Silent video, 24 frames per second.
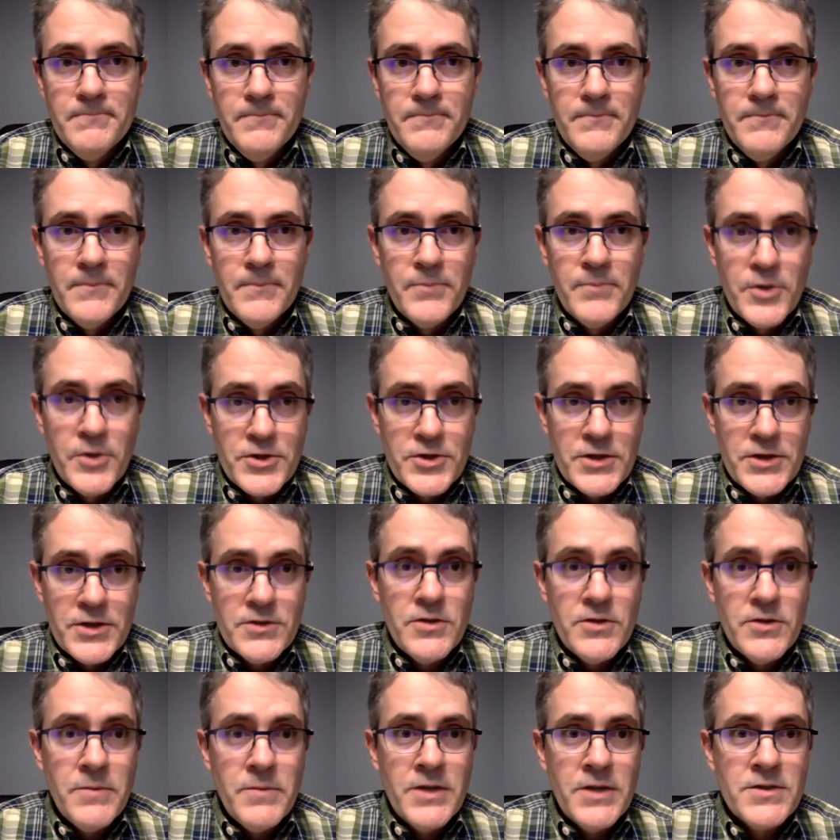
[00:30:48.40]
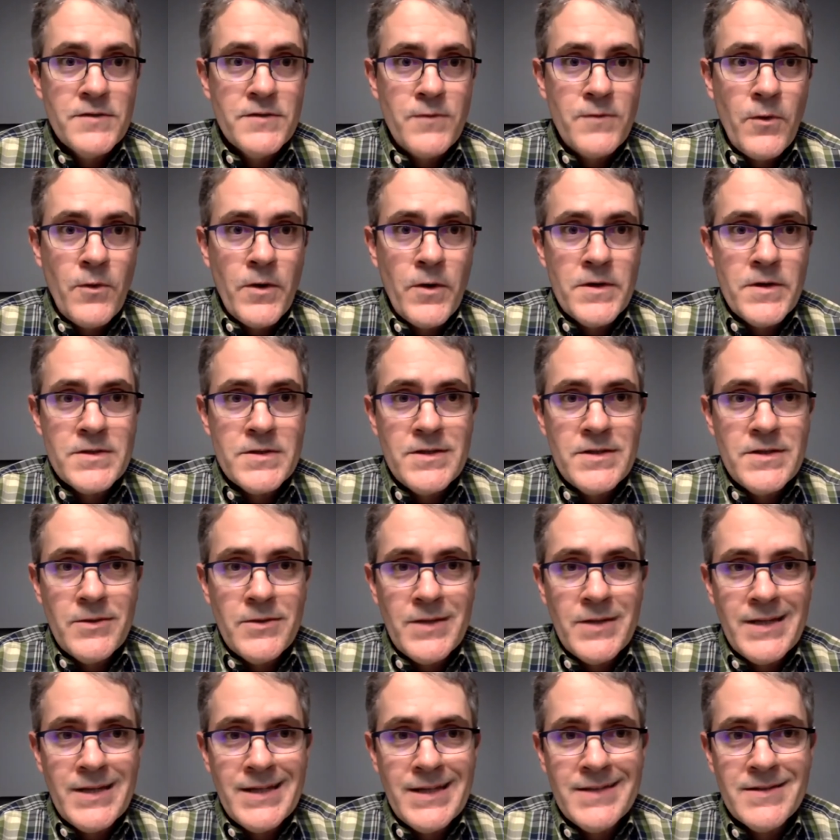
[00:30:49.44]
push it too much as far as you know
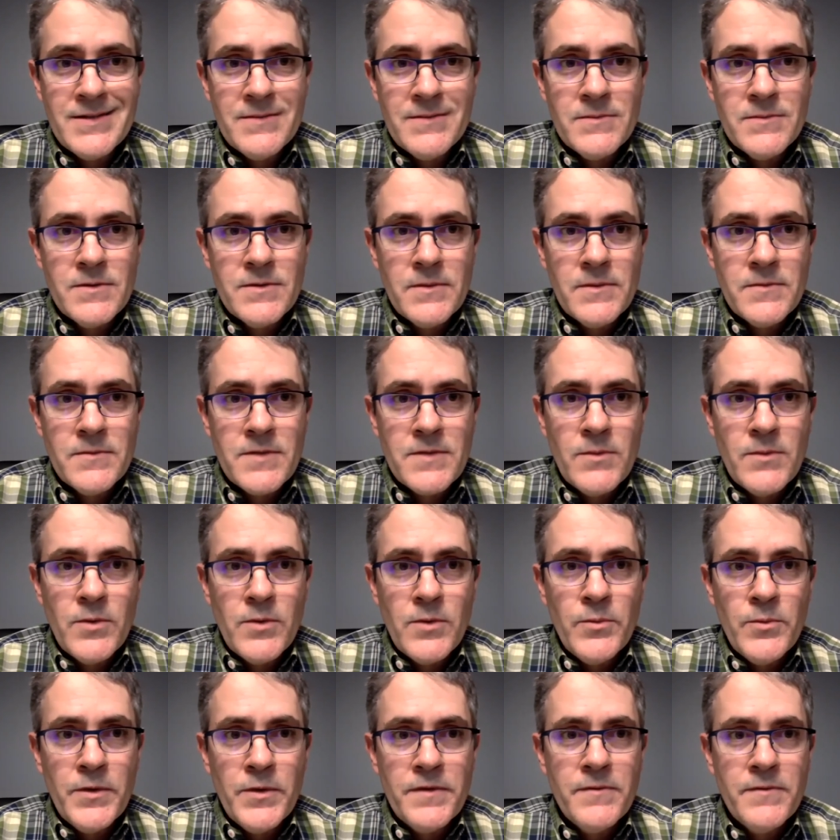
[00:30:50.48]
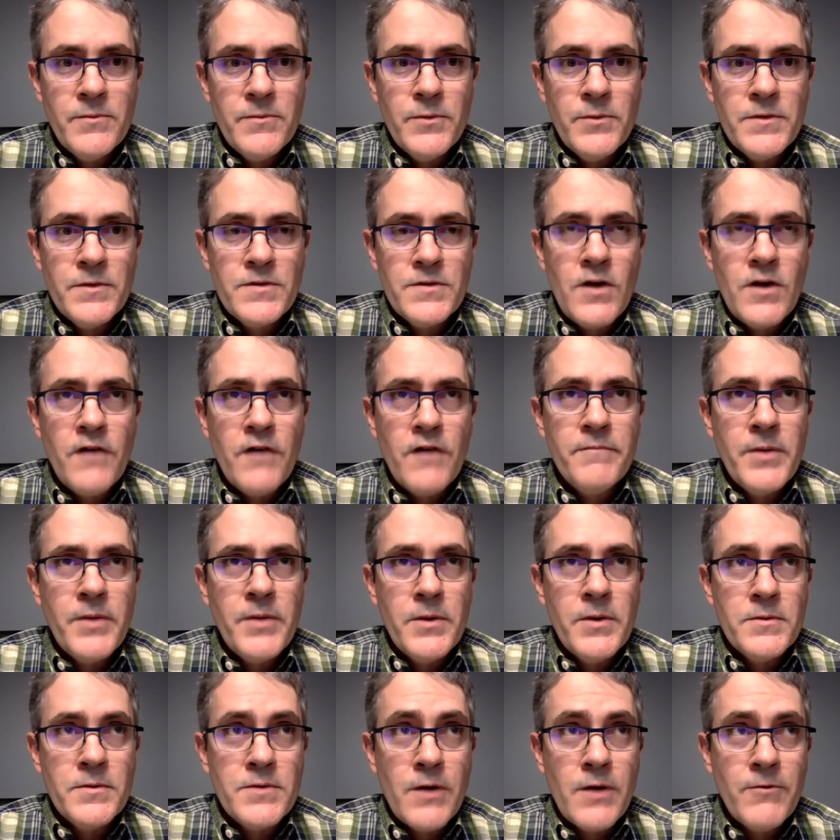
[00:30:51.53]
getting into someone with with soft
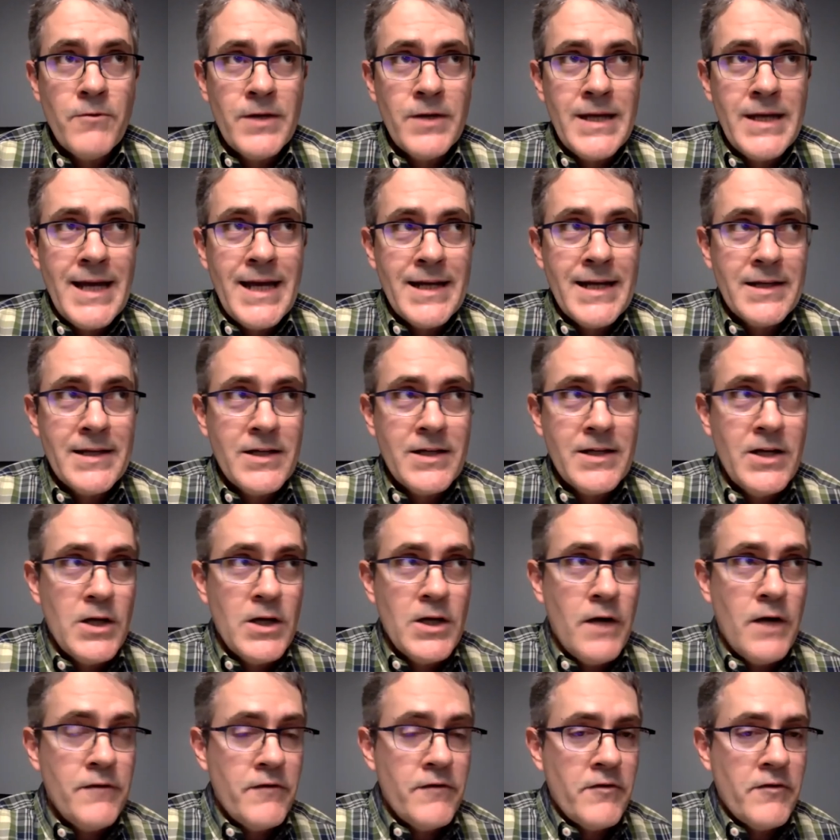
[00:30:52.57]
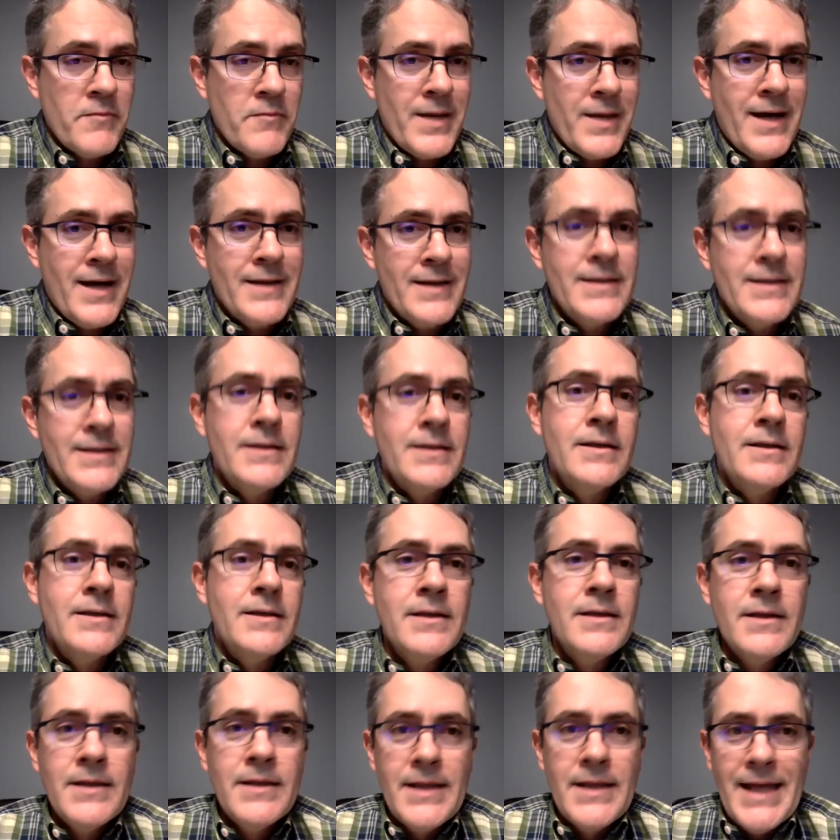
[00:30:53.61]
bone. So I really had a cutoff of about
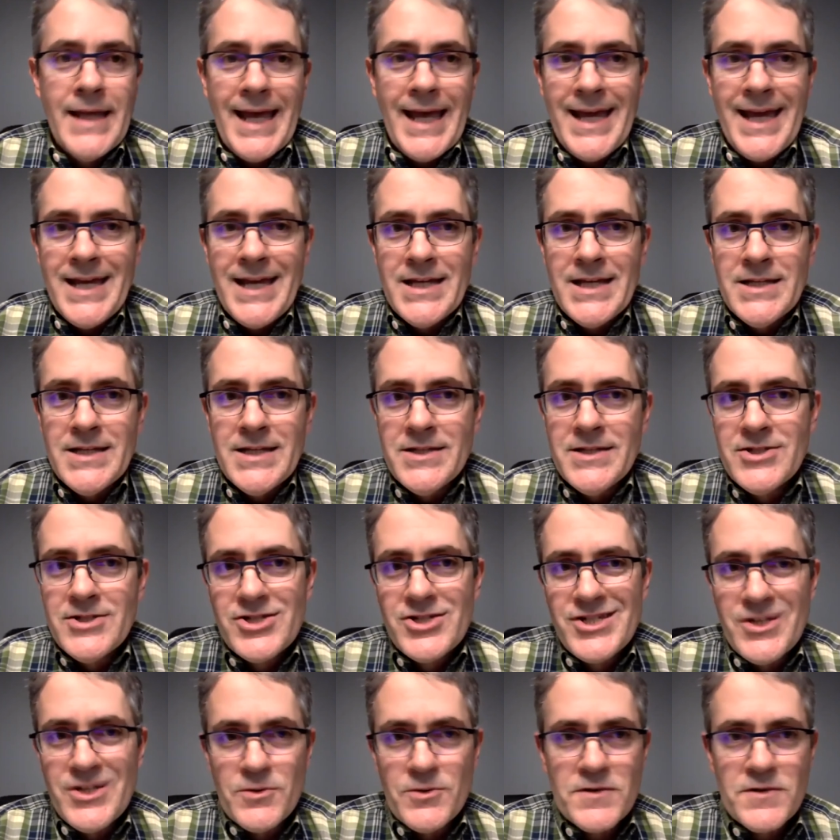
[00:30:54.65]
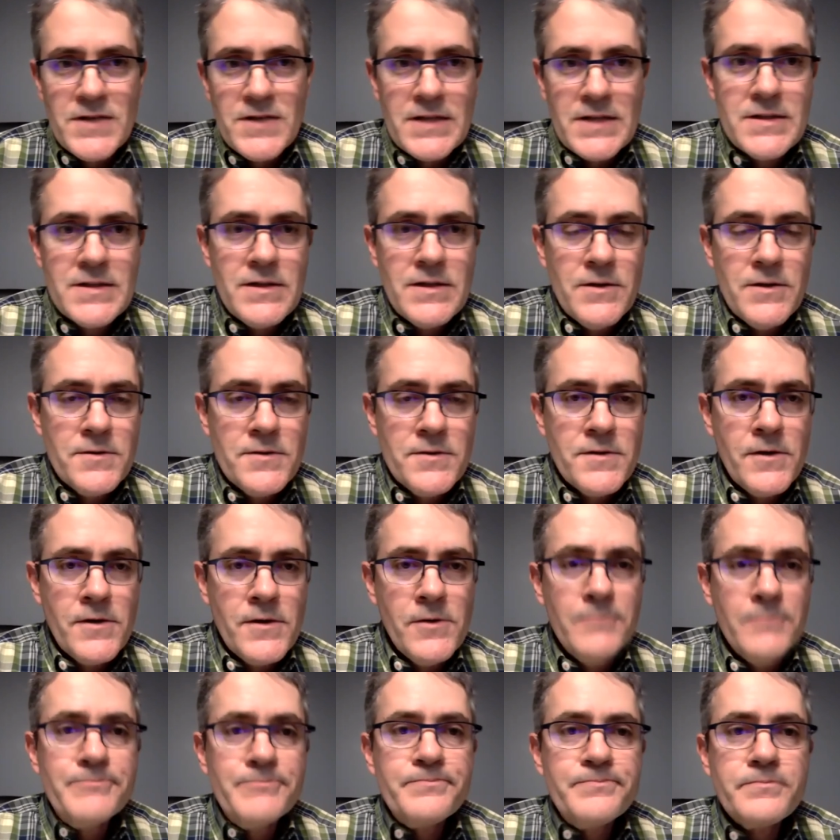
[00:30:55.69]
age you know 60 or so,
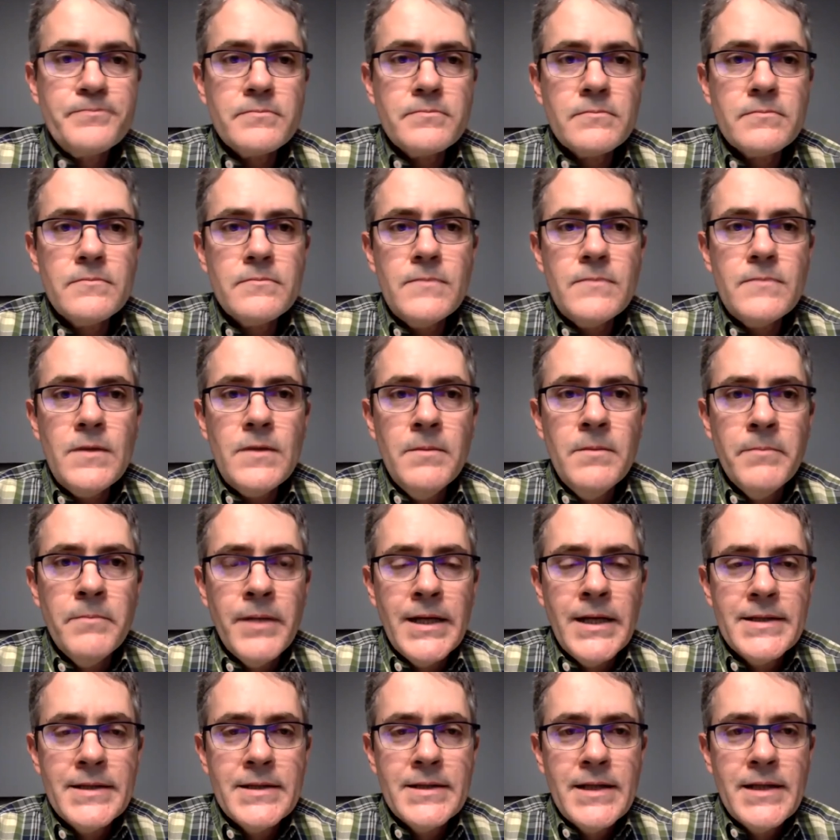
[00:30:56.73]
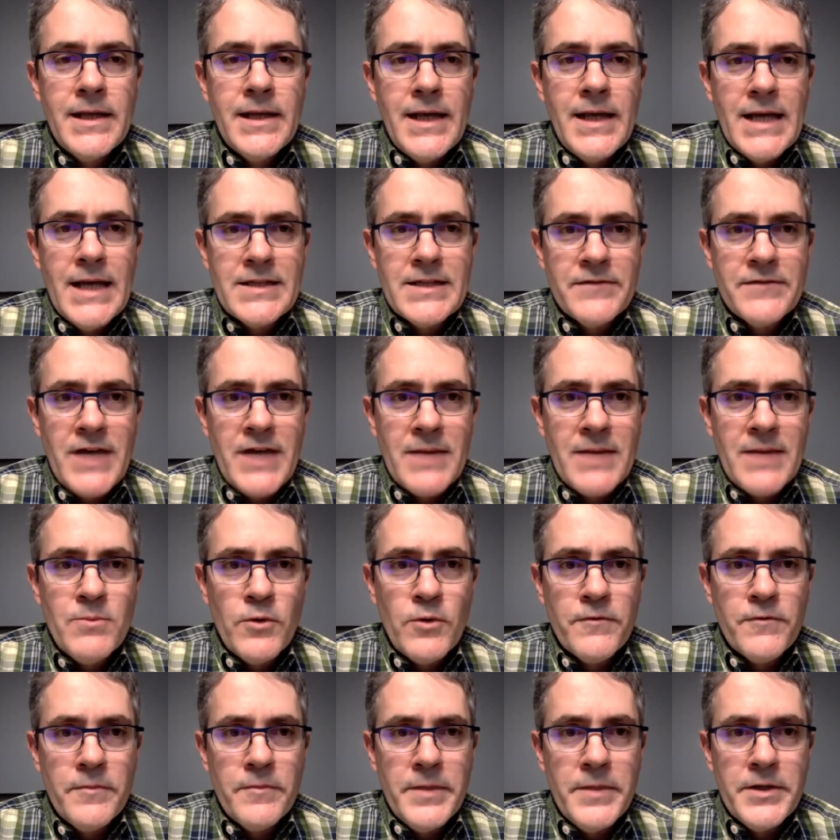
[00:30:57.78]
but as I've gotten more
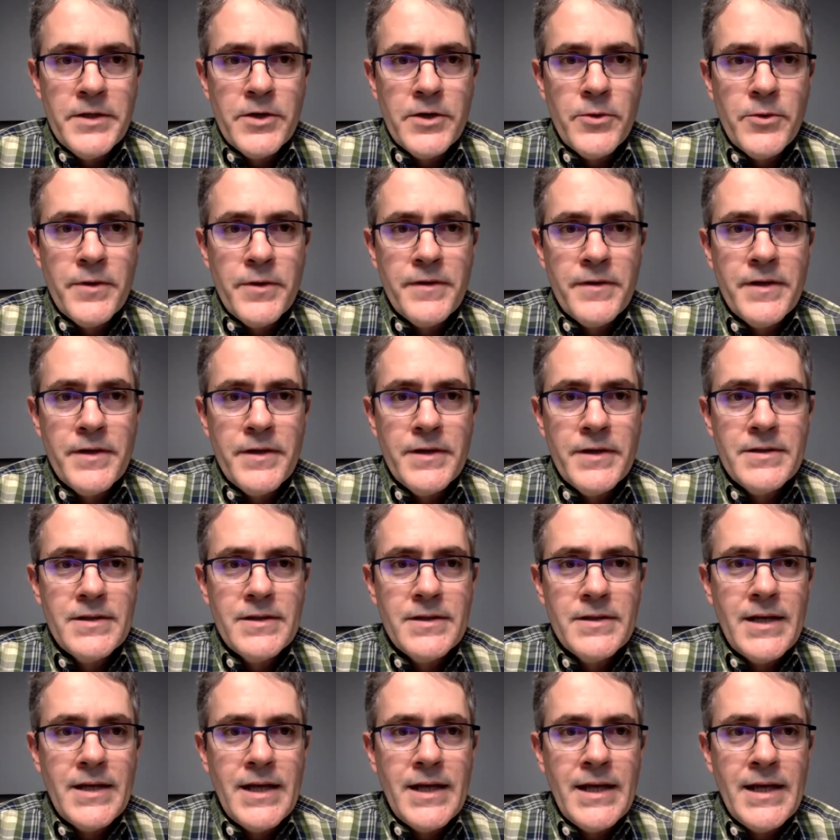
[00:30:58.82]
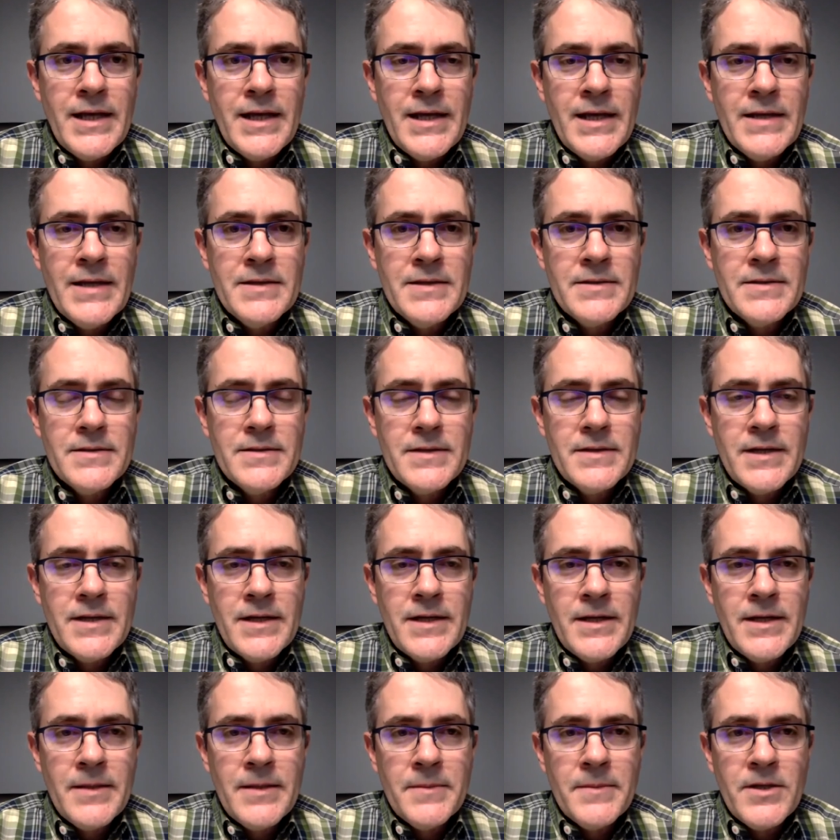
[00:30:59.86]
familiar with it, and
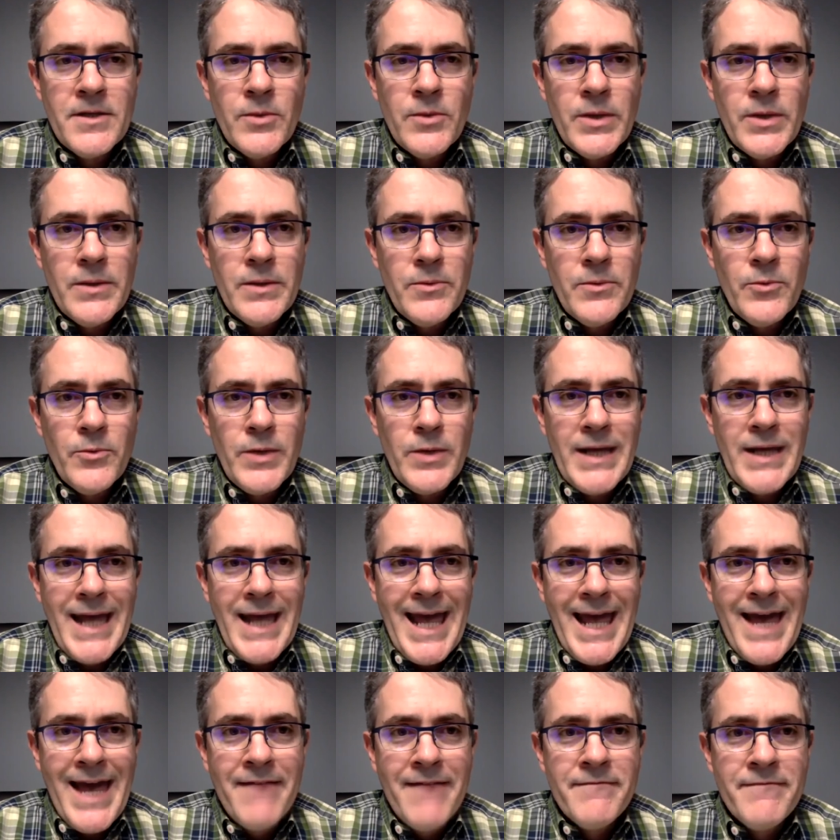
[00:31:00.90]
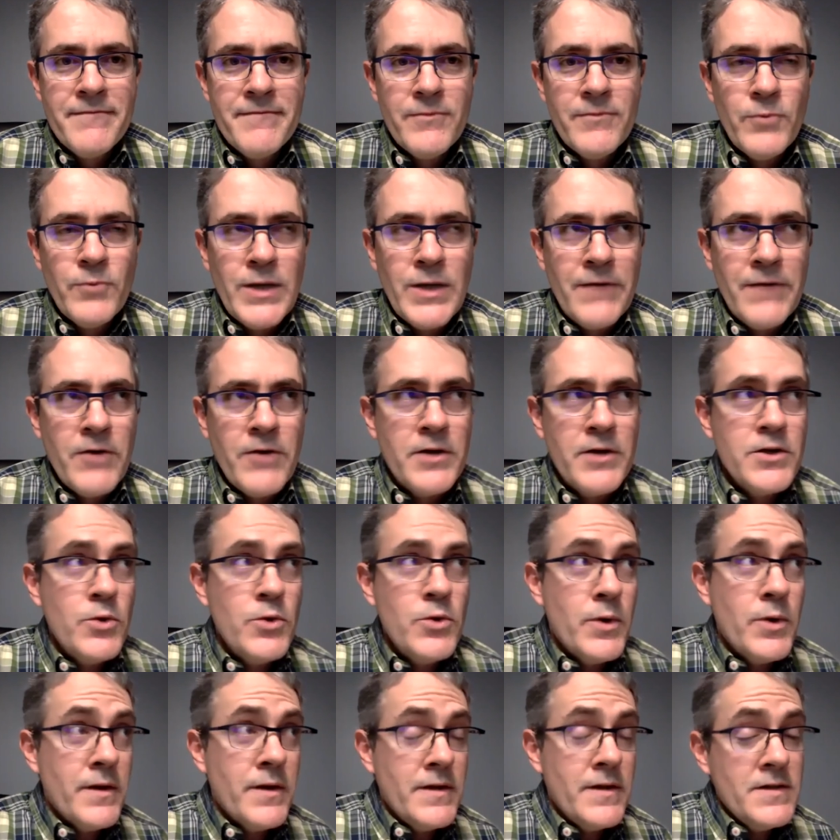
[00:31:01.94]
uh, you know, we we have whenever I do
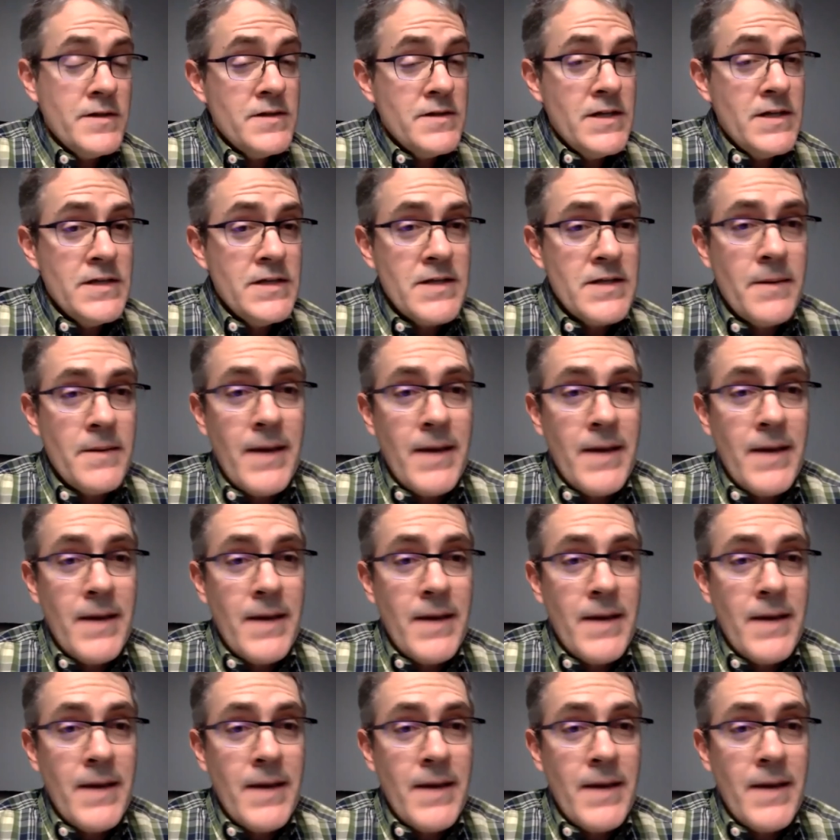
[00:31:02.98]
one of these knees, I, I,